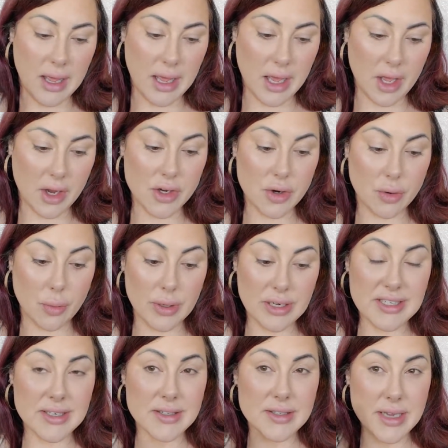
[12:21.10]
And you're going
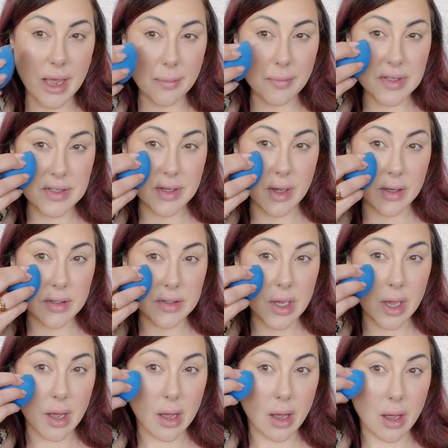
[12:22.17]
to dab this on
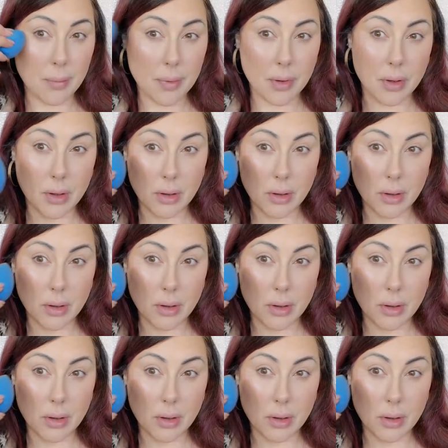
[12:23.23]
top